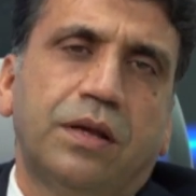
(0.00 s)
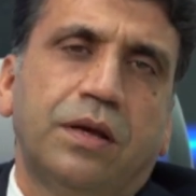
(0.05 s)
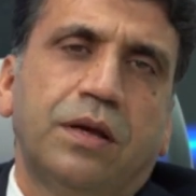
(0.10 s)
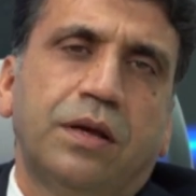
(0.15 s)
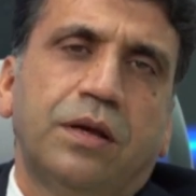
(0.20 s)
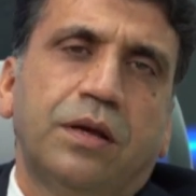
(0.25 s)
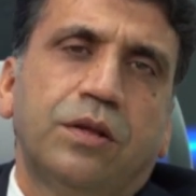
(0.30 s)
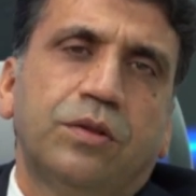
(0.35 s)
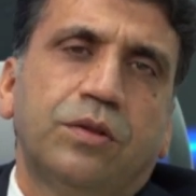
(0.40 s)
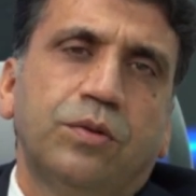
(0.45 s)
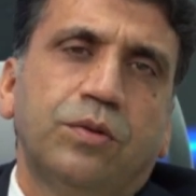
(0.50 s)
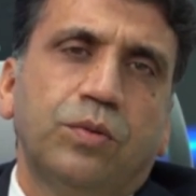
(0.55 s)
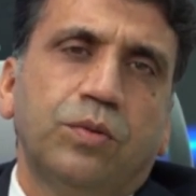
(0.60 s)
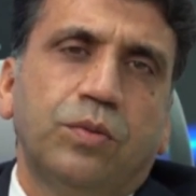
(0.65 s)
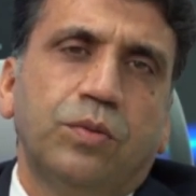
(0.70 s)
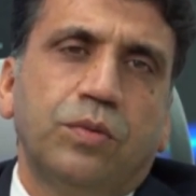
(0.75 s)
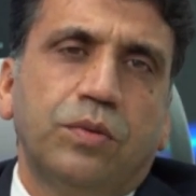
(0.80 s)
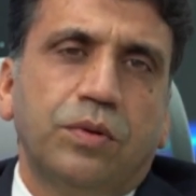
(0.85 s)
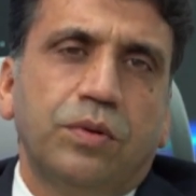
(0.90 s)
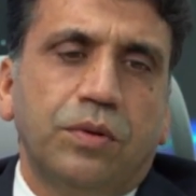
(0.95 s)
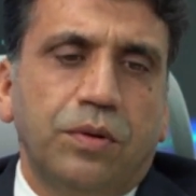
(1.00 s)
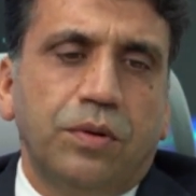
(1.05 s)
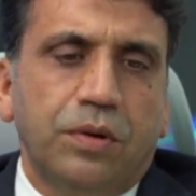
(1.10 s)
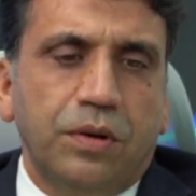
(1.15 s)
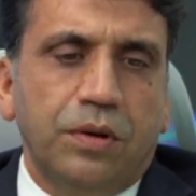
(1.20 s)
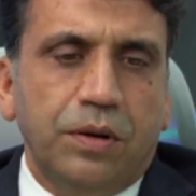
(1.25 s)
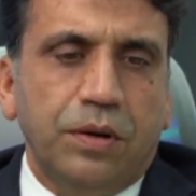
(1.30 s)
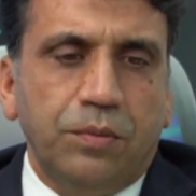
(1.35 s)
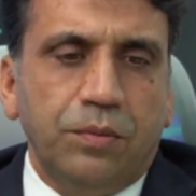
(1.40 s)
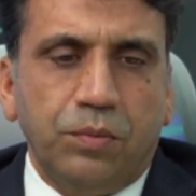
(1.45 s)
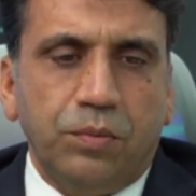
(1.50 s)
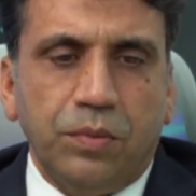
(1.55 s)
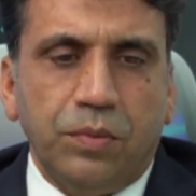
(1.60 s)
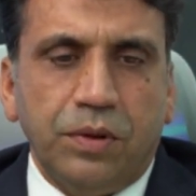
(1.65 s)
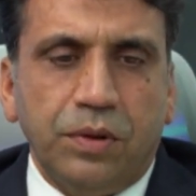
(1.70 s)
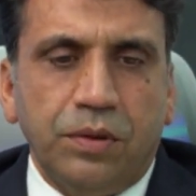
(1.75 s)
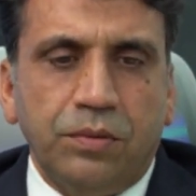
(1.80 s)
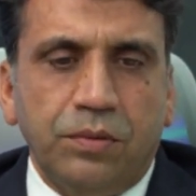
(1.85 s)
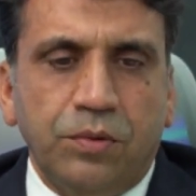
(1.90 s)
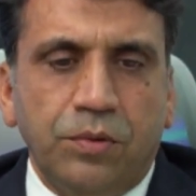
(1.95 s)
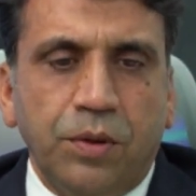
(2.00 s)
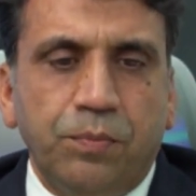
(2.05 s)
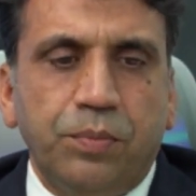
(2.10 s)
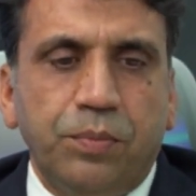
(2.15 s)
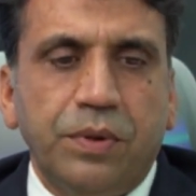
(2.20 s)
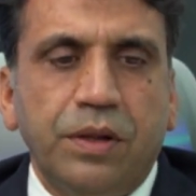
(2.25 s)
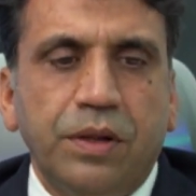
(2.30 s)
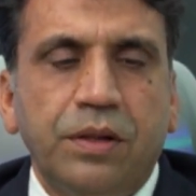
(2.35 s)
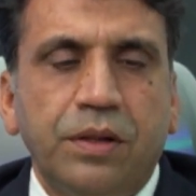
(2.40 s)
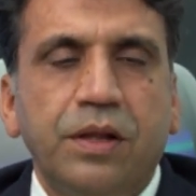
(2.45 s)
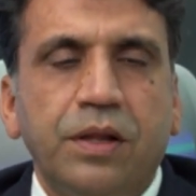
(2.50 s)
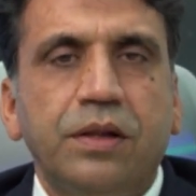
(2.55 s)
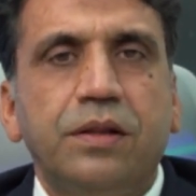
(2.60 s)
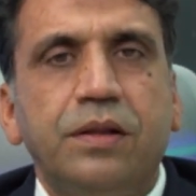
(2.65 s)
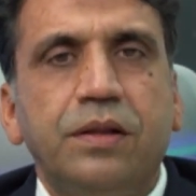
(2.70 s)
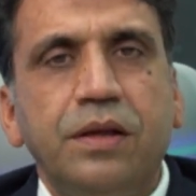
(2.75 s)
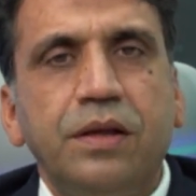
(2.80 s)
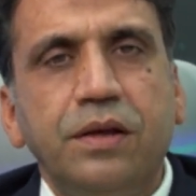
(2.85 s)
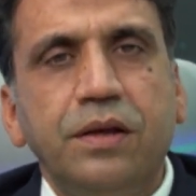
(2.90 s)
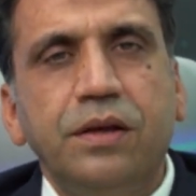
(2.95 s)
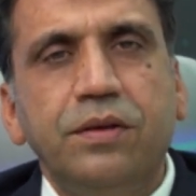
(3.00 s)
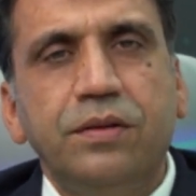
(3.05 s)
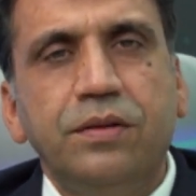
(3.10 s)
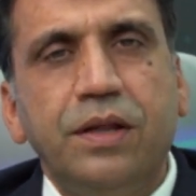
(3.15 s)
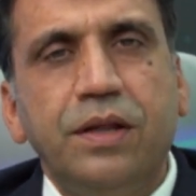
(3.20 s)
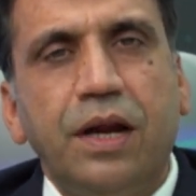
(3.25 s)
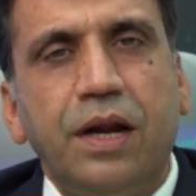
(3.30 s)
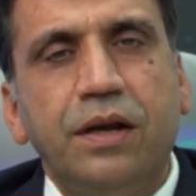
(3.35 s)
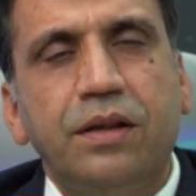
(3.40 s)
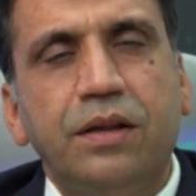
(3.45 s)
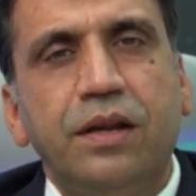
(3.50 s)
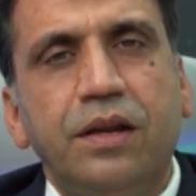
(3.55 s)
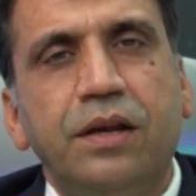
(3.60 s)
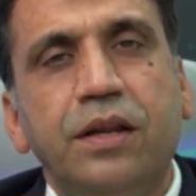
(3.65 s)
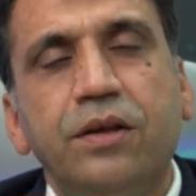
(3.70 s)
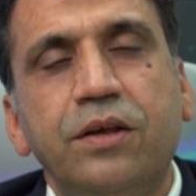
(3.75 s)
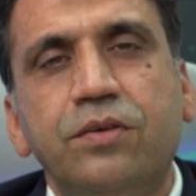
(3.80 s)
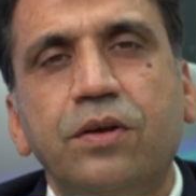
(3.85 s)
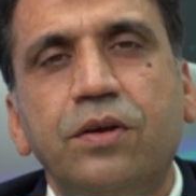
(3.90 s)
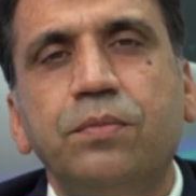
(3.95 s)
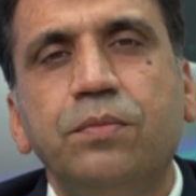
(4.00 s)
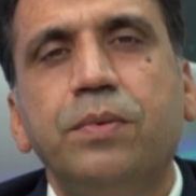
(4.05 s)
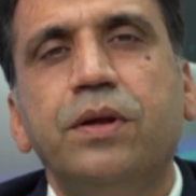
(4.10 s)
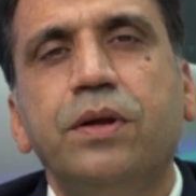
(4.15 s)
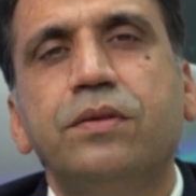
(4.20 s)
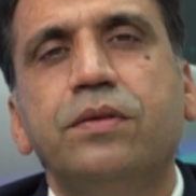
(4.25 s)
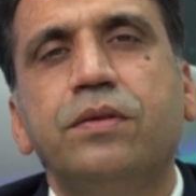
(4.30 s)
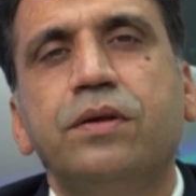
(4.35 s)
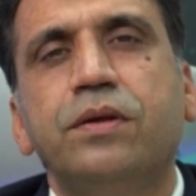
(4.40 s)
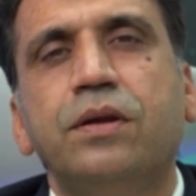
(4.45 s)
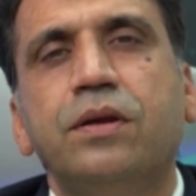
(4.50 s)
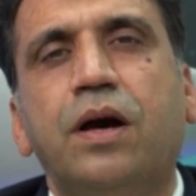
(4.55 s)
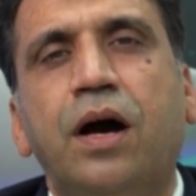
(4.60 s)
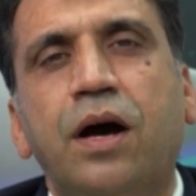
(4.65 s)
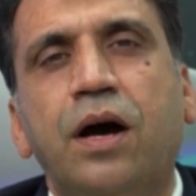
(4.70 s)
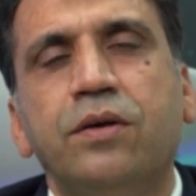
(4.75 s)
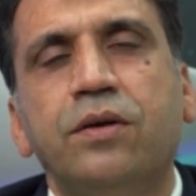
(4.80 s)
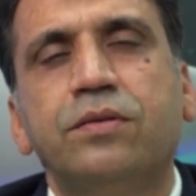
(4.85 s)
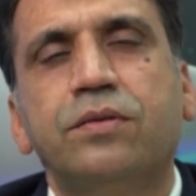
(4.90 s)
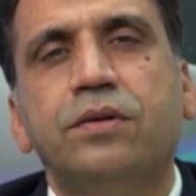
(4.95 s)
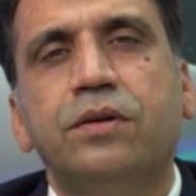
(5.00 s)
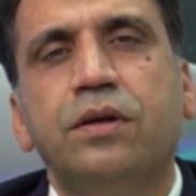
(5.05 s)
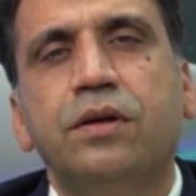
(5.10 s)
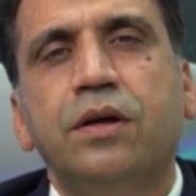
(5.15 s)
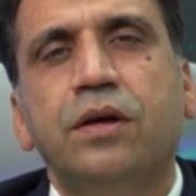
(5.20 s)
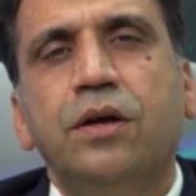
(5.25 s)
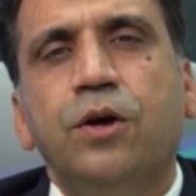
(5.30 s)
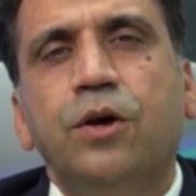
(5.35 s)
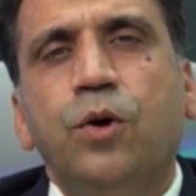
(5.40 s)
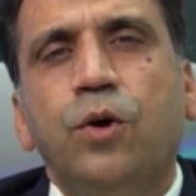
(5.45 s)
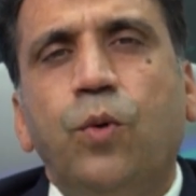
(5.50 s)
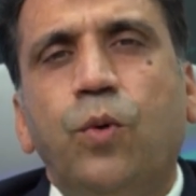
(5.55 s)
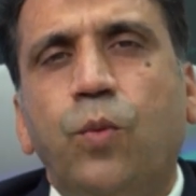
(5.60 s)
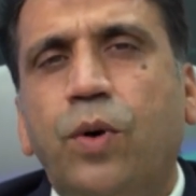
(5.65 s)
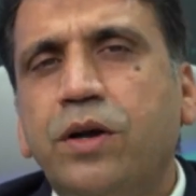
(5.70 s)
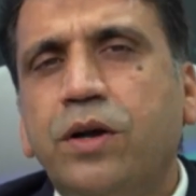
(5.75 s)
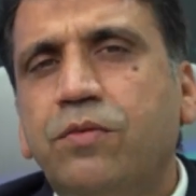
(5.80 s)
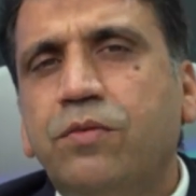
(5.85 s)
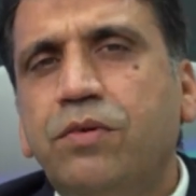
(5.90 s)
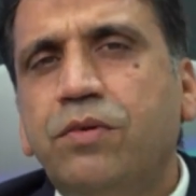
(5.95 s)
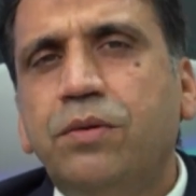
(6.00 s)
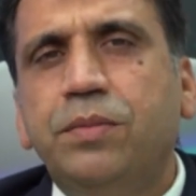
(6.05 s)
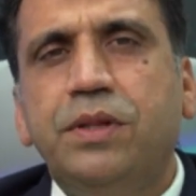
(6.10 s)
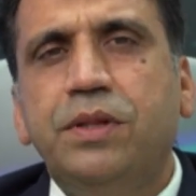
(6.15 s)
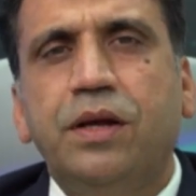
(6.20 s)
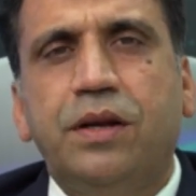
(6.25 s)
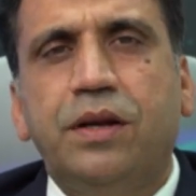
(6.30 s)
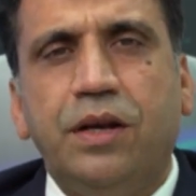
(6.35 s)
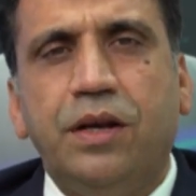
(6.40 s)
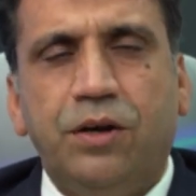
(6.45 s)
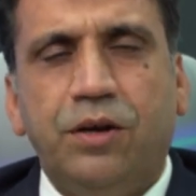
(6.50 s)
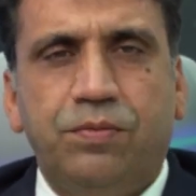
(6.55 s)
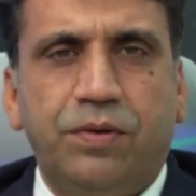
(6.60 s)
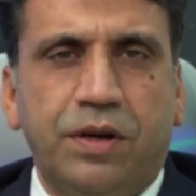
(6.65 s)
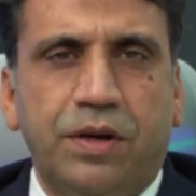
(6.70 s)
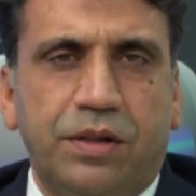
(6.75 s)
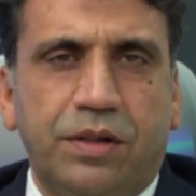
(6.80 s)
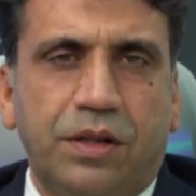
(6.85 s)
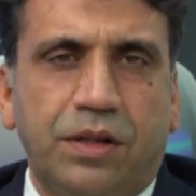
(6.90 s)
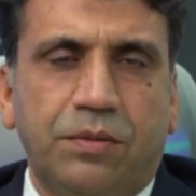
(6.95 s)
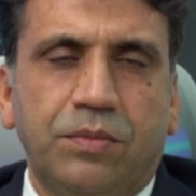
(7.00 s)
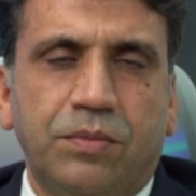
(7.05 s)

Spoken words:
So the thing is that a nature person asked what will be the rate for them.